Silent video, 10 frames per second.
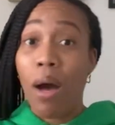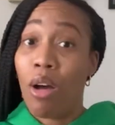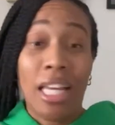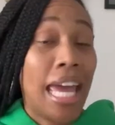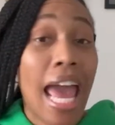
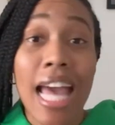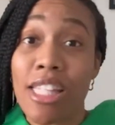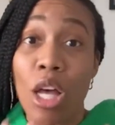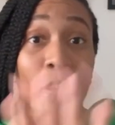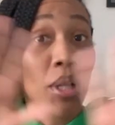
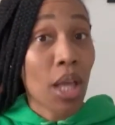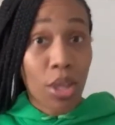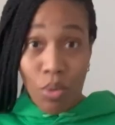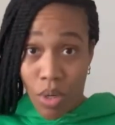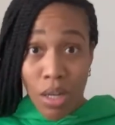cats, a
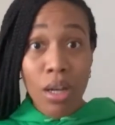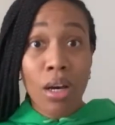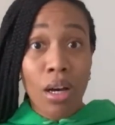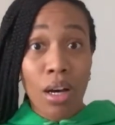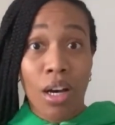plethora
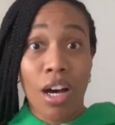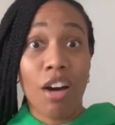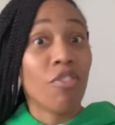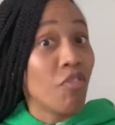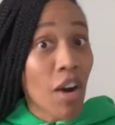
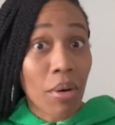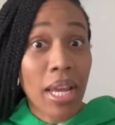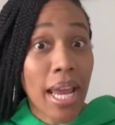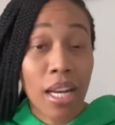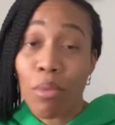of
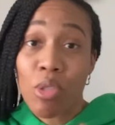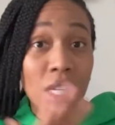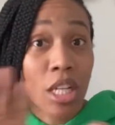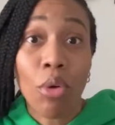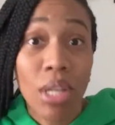furry animals
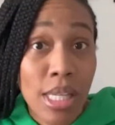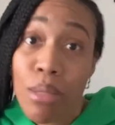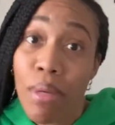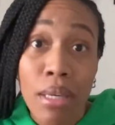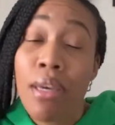that don't need to
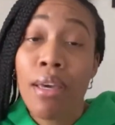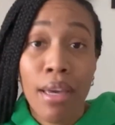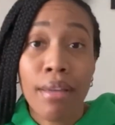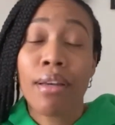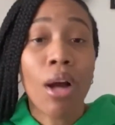be
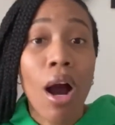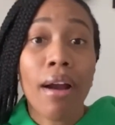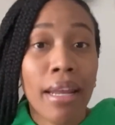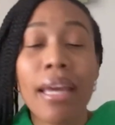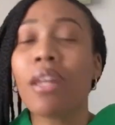in your
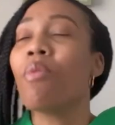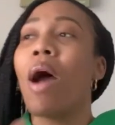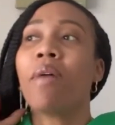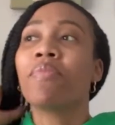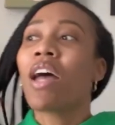garden
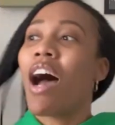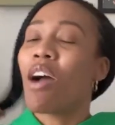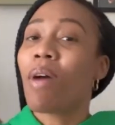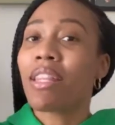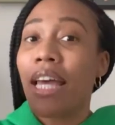anyway.
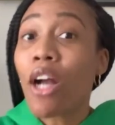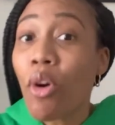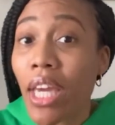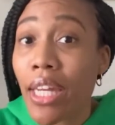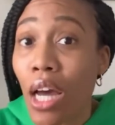All right, they're
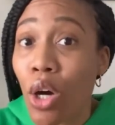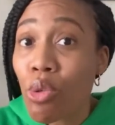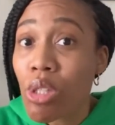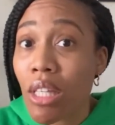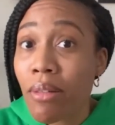gonna get
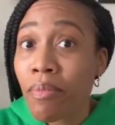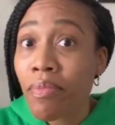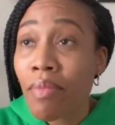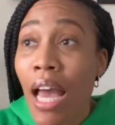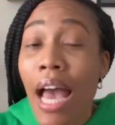nosy
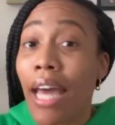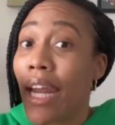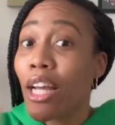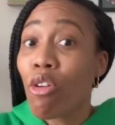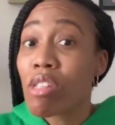and
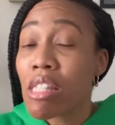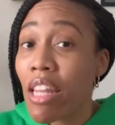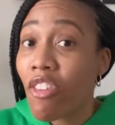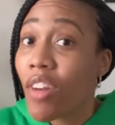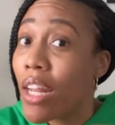they're gonna
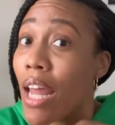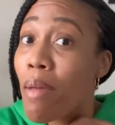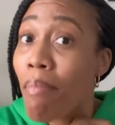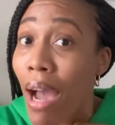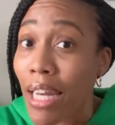sniff it and they
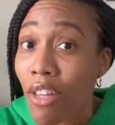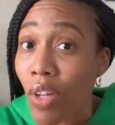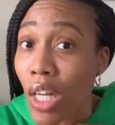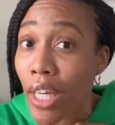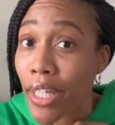might
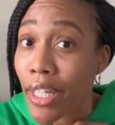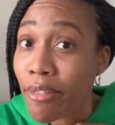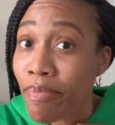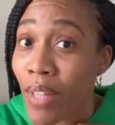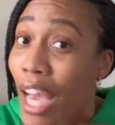even lick it.
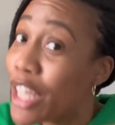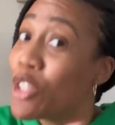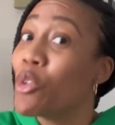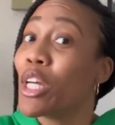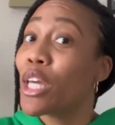And
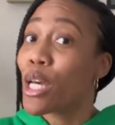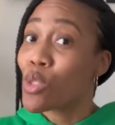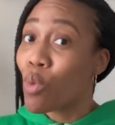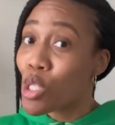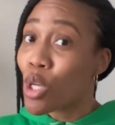you can
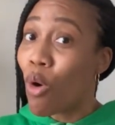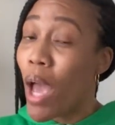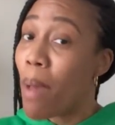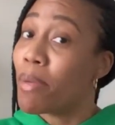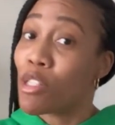guess what's going to
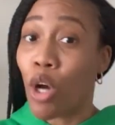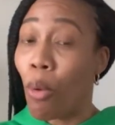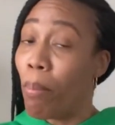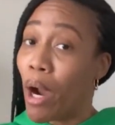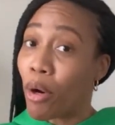happen. It's going
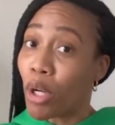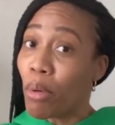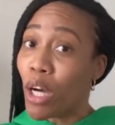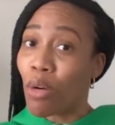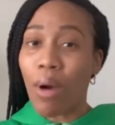to burn them
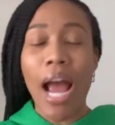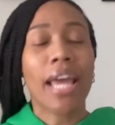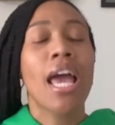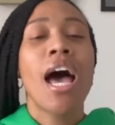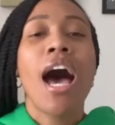up, right?
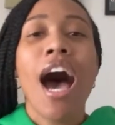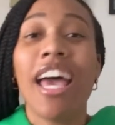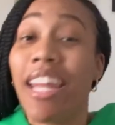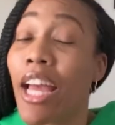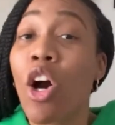
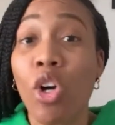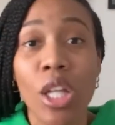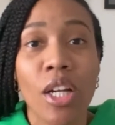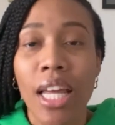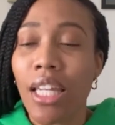And they're going to
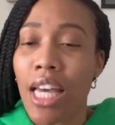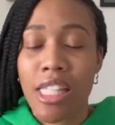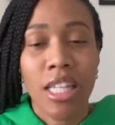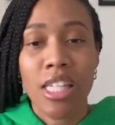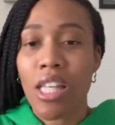learn their
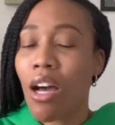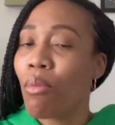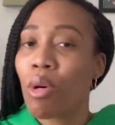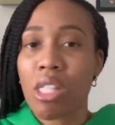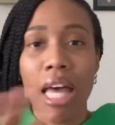lesson. It's
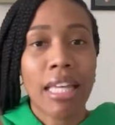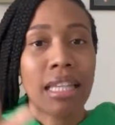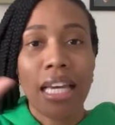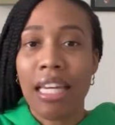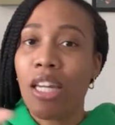almost like
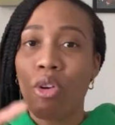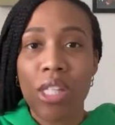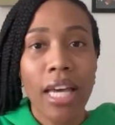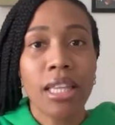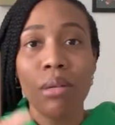it don't
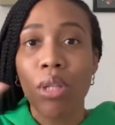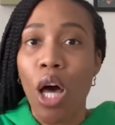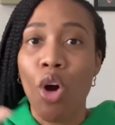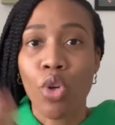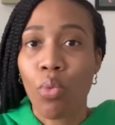take them
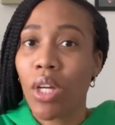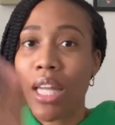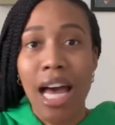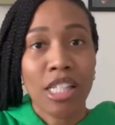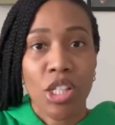long to
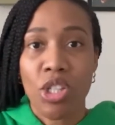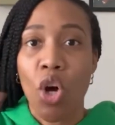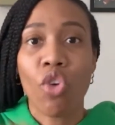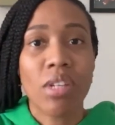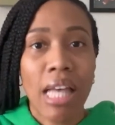realize the
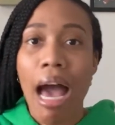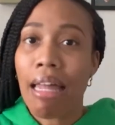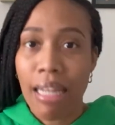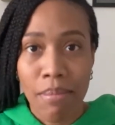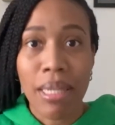stove is
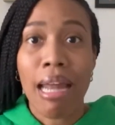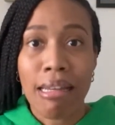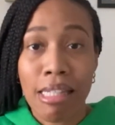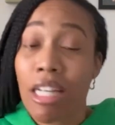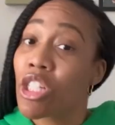hot. Let me
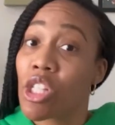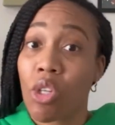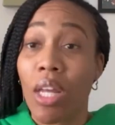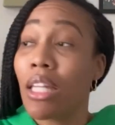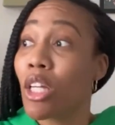not touch it.
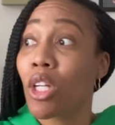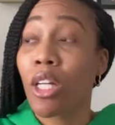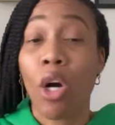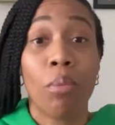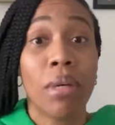So they literally
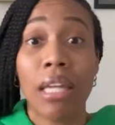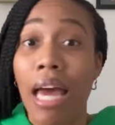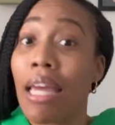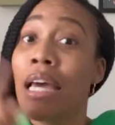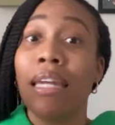going to be
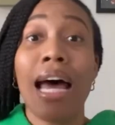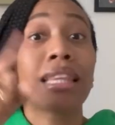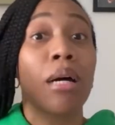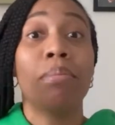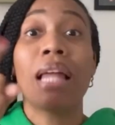like, not
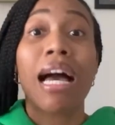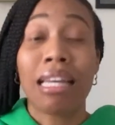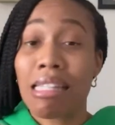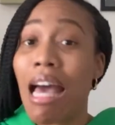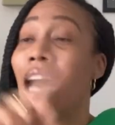the block
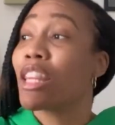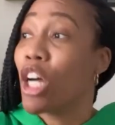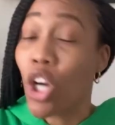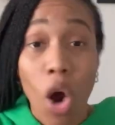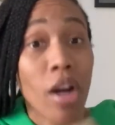is hot, the
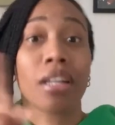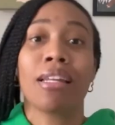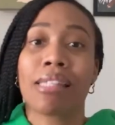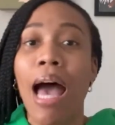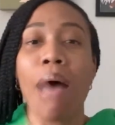garden
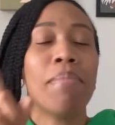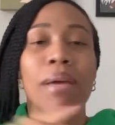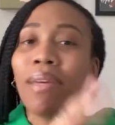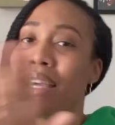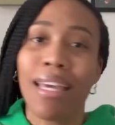is hot,
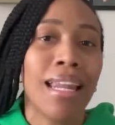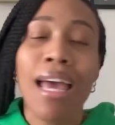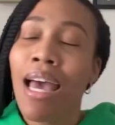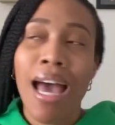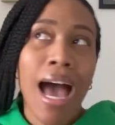baby. And
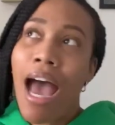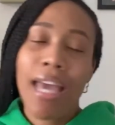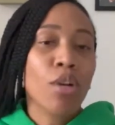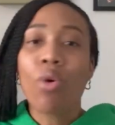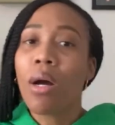I
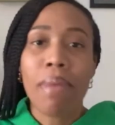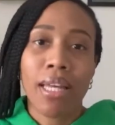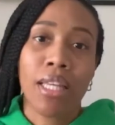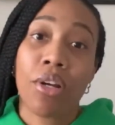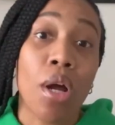ain't going
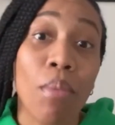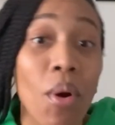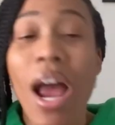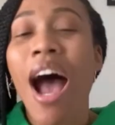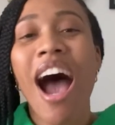back there no
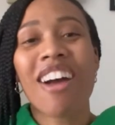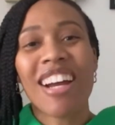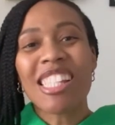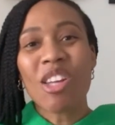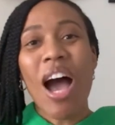more. All
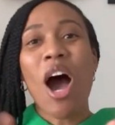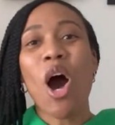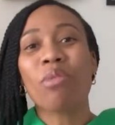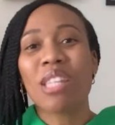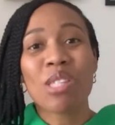right, so I
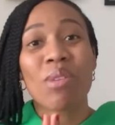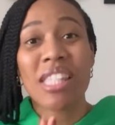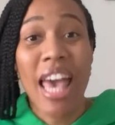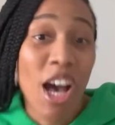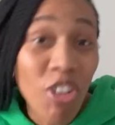hope this was
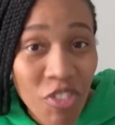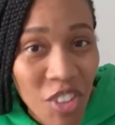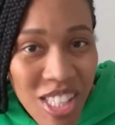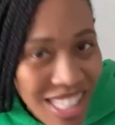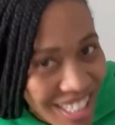
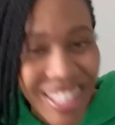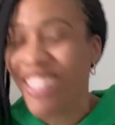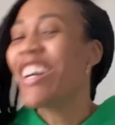helpful to you.